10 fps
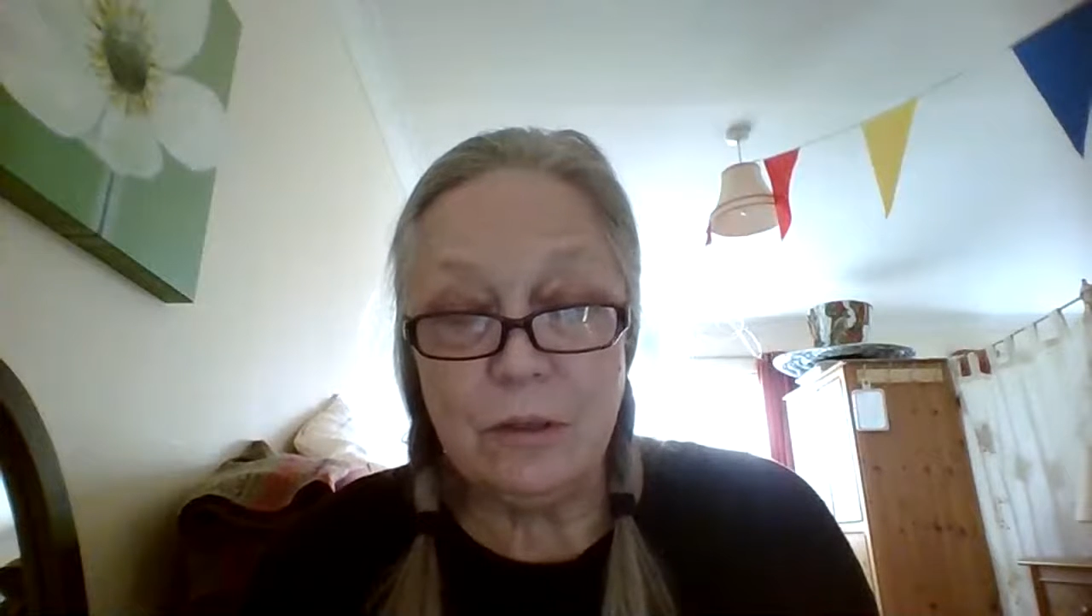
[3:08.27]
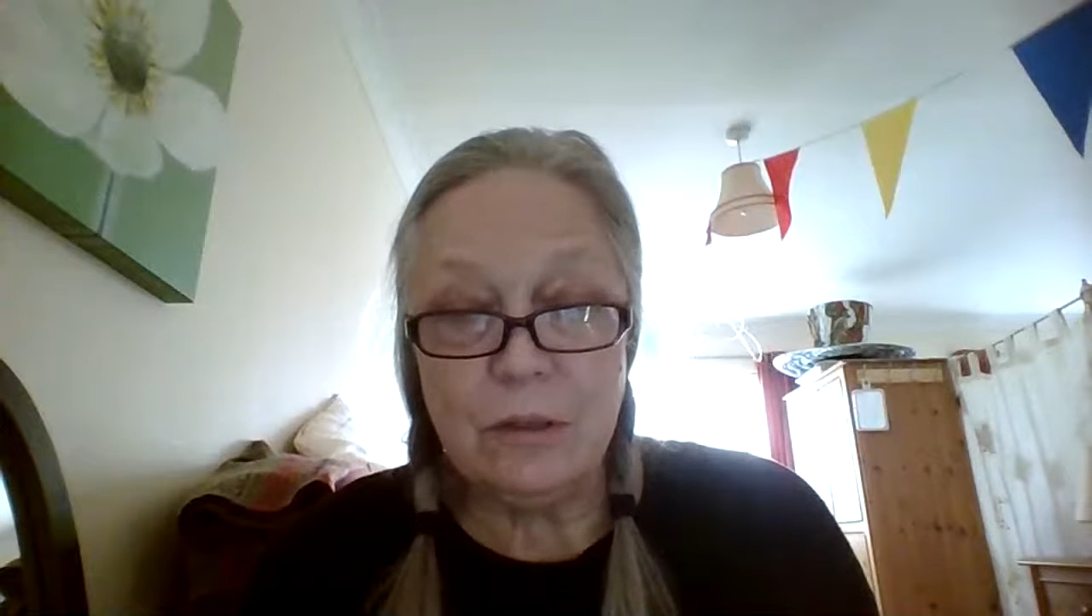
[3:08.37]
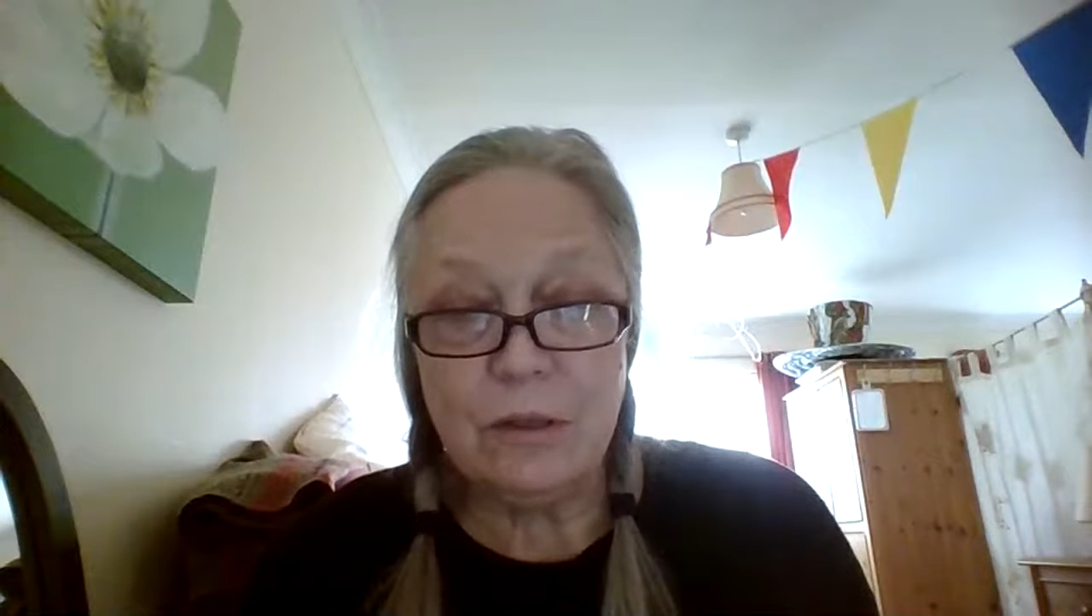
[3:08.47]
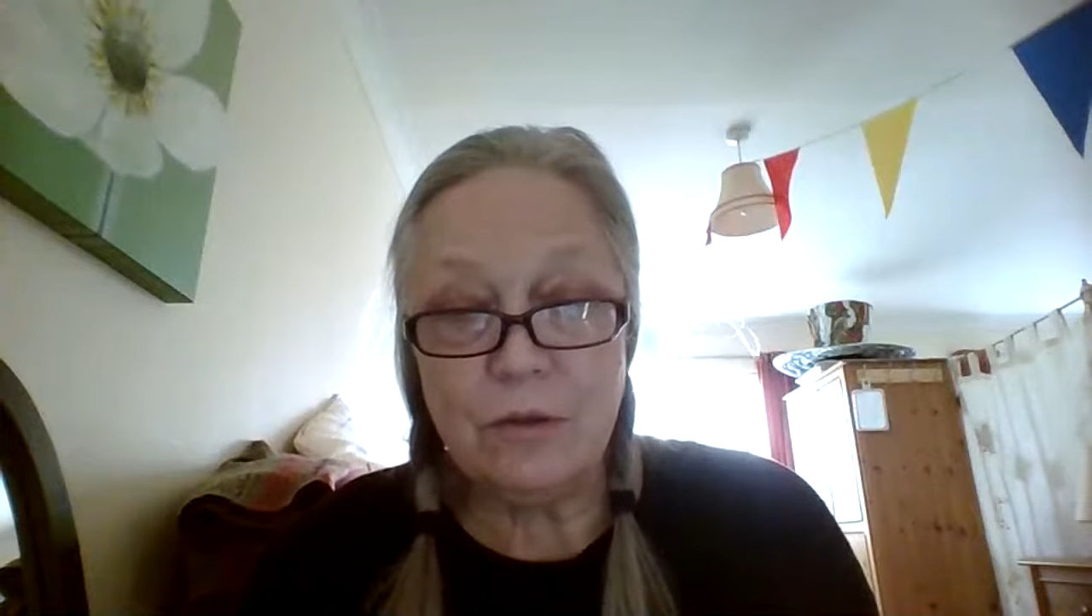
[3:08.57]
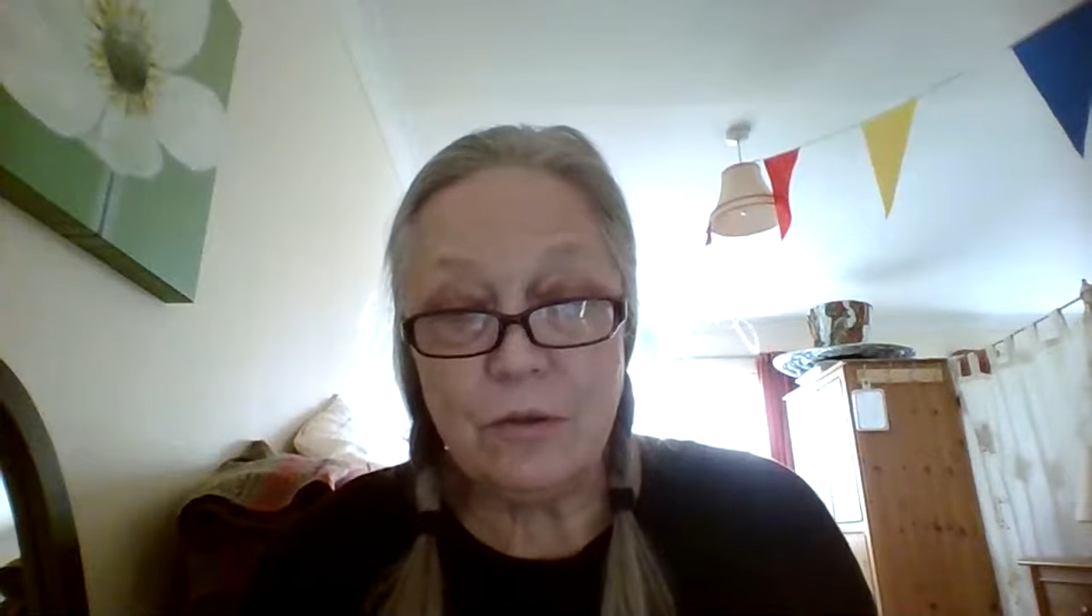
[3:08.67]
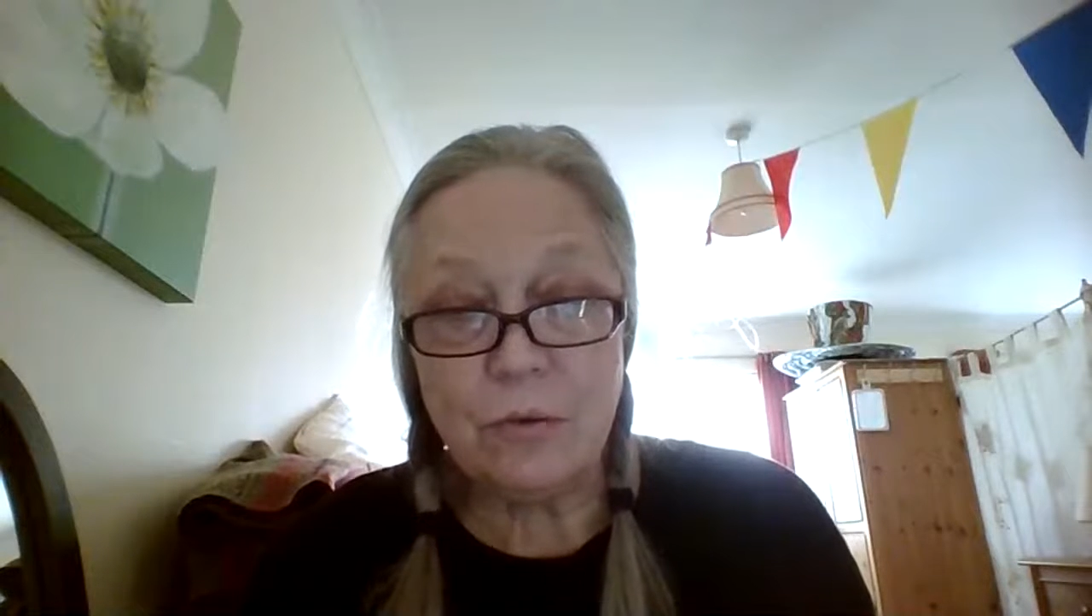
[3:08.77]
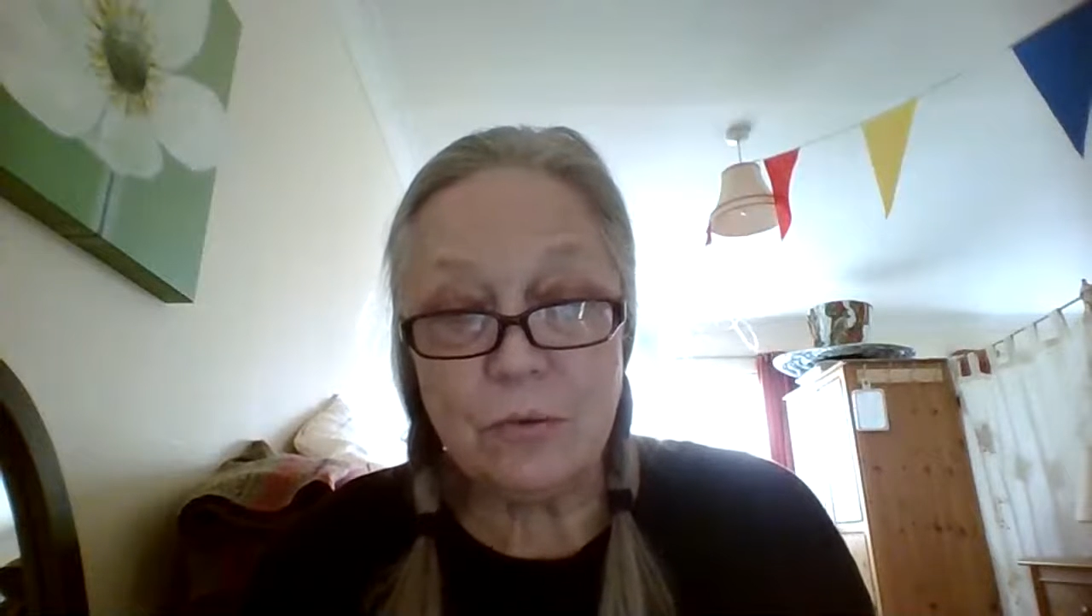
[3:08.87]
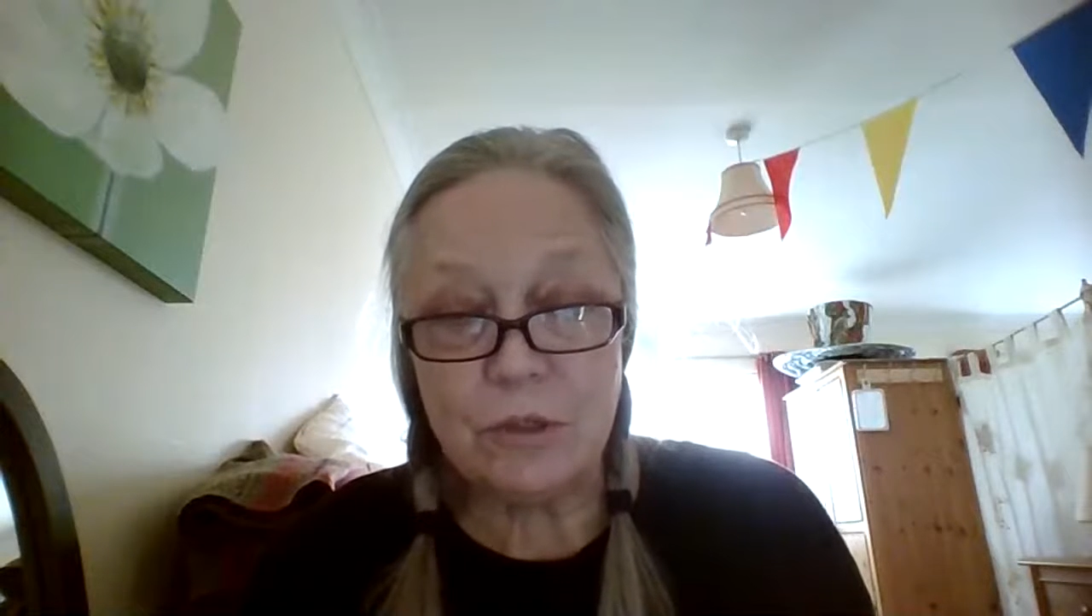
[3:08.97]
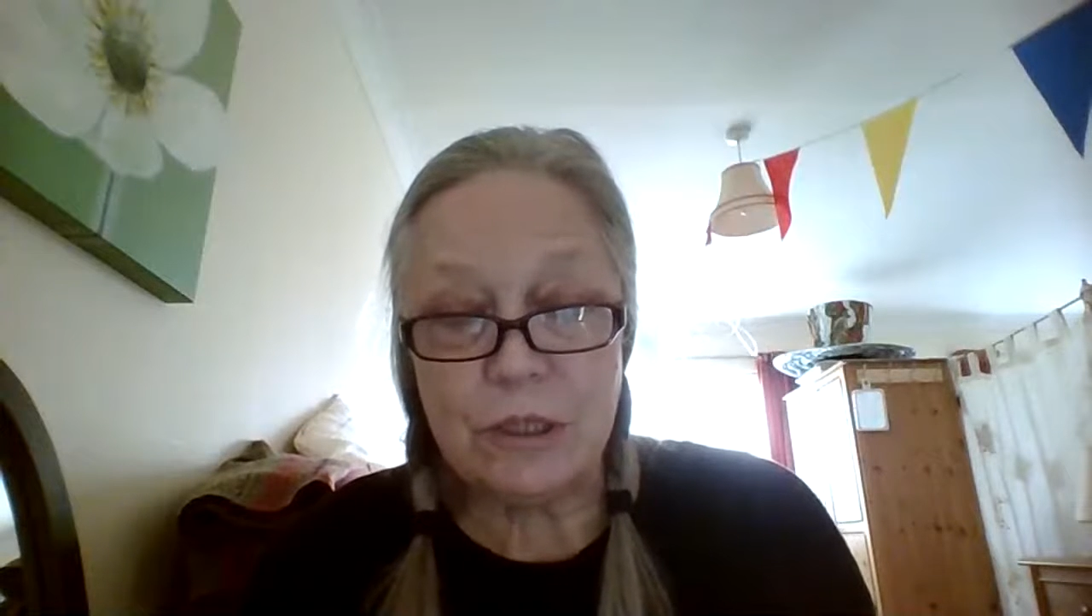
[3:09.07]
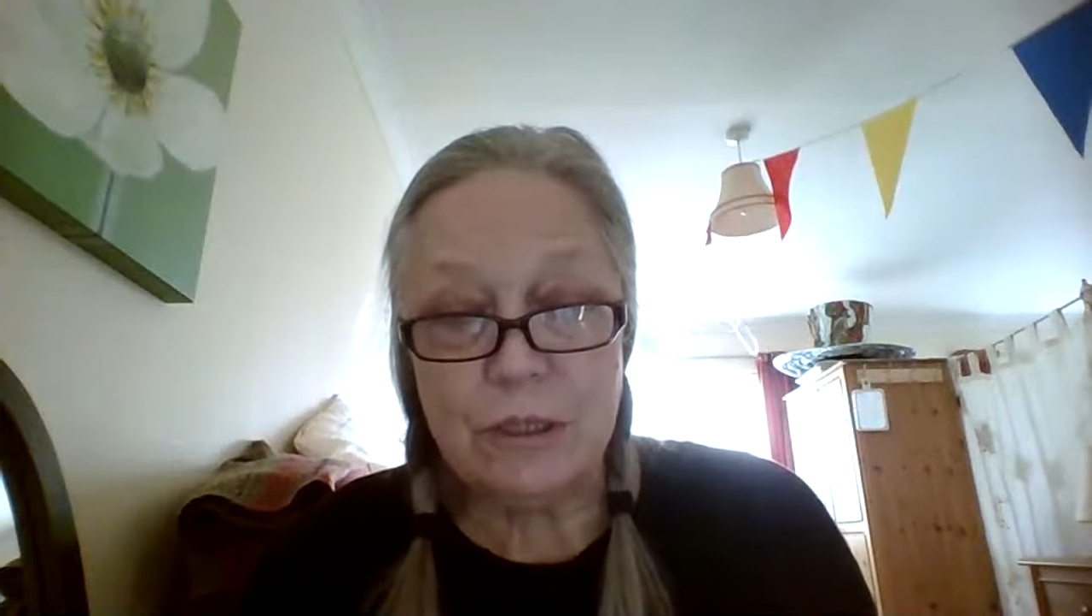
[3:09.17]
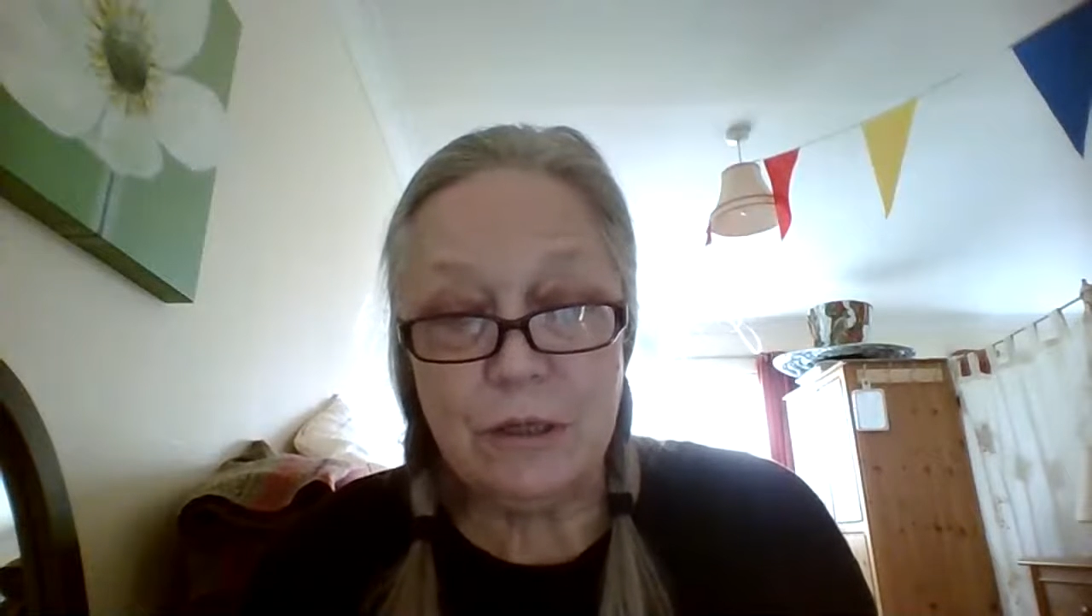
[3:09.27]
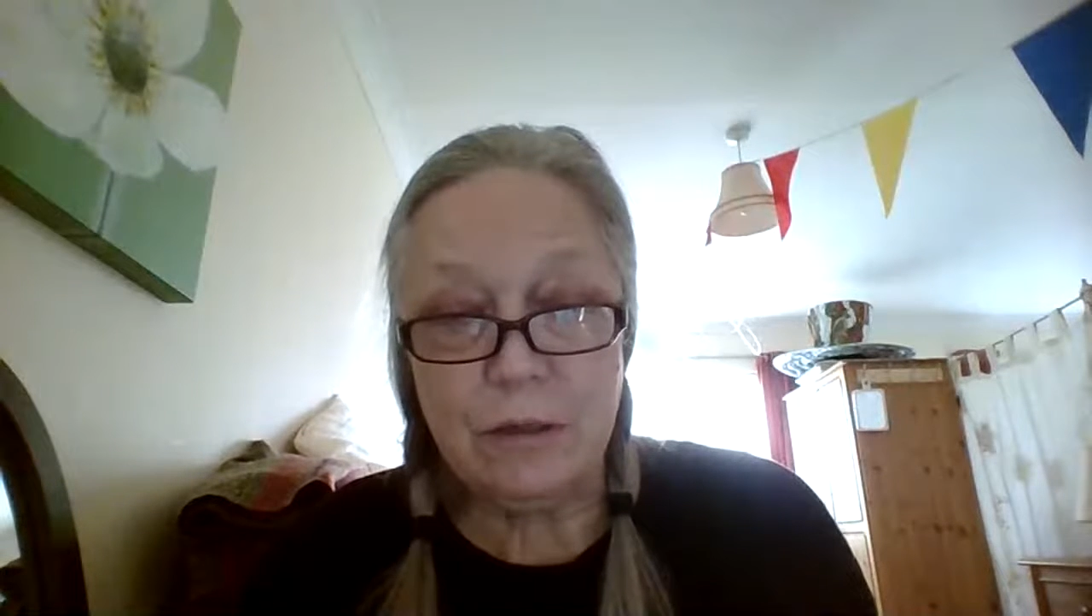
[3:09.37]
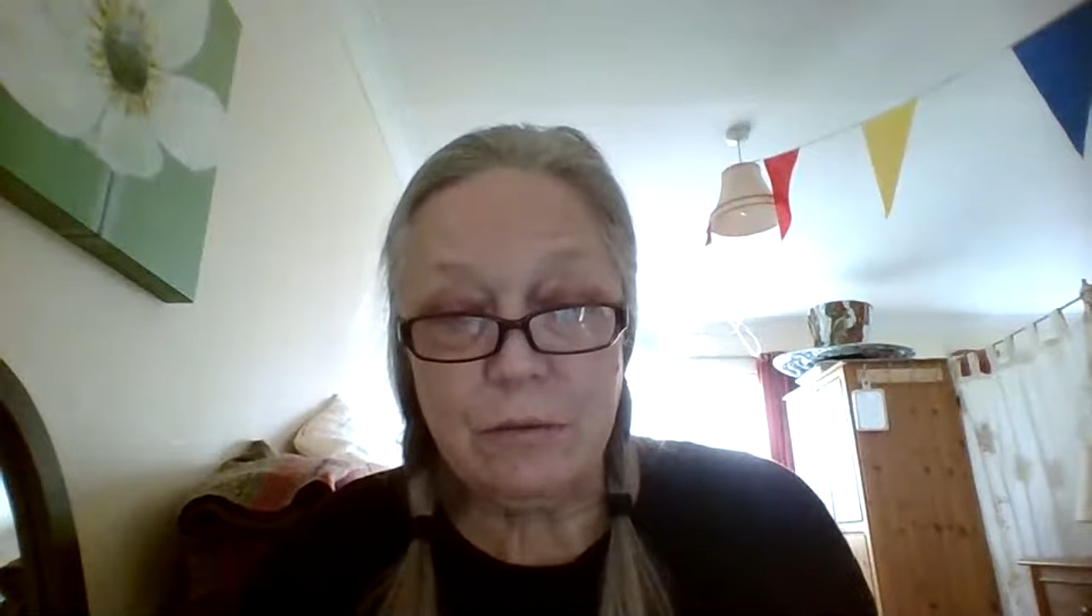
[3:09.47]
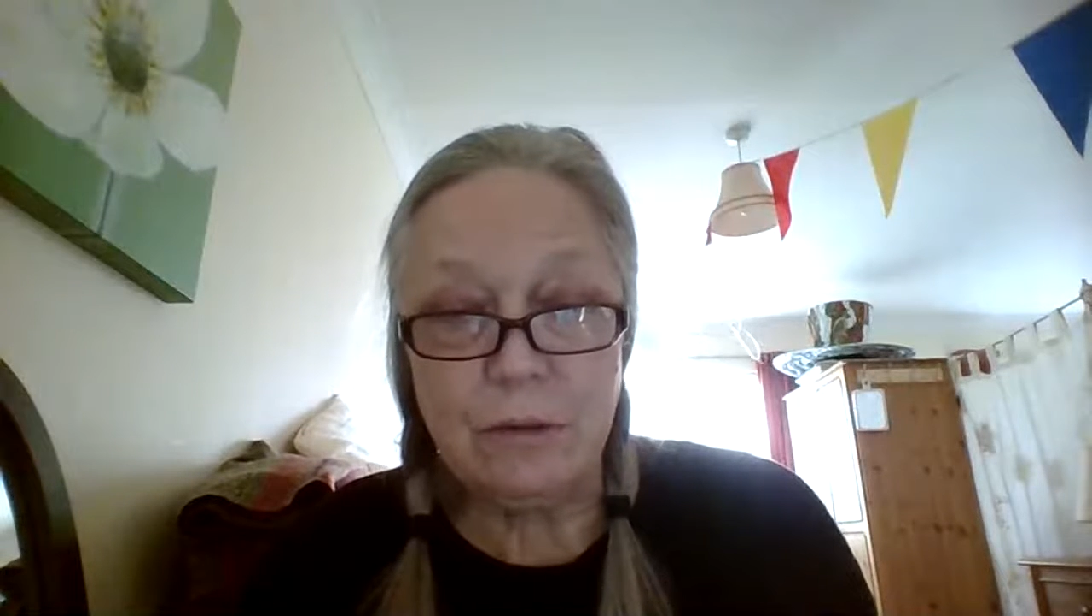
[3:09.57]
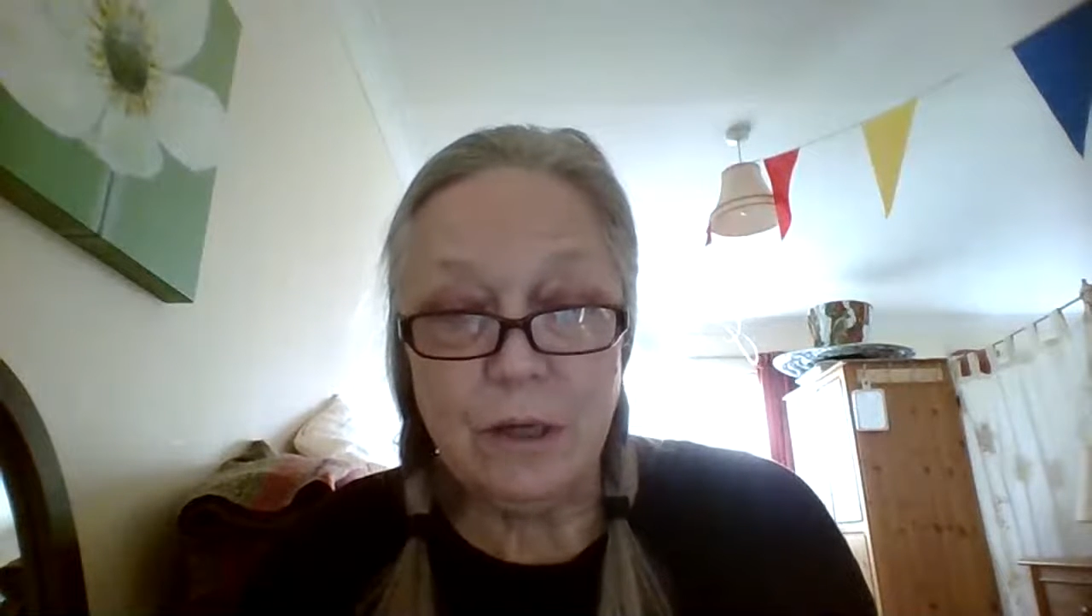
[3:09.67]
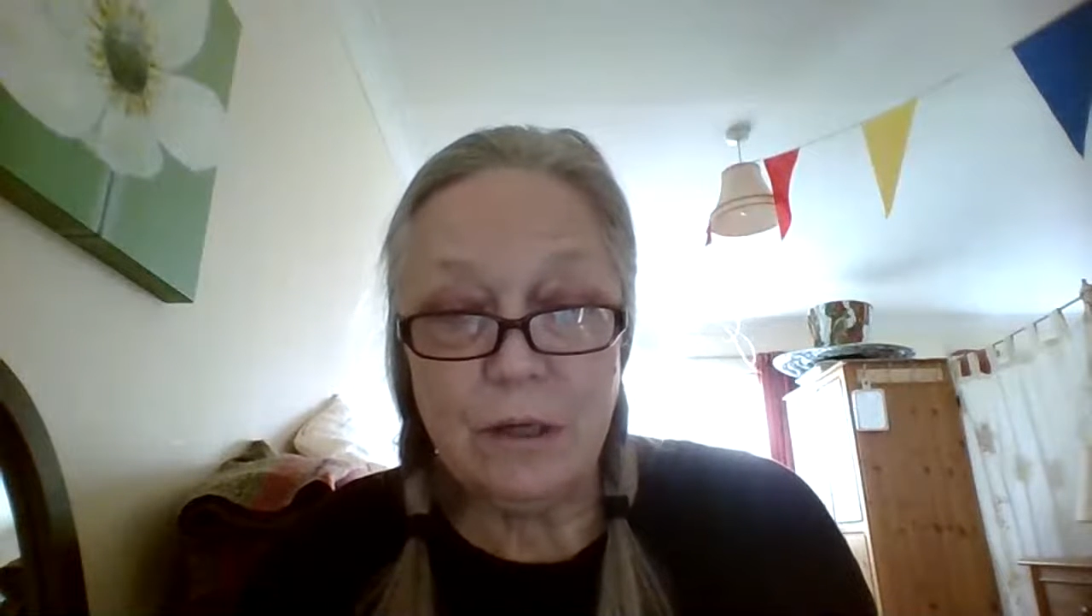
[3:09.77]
that thought she knew,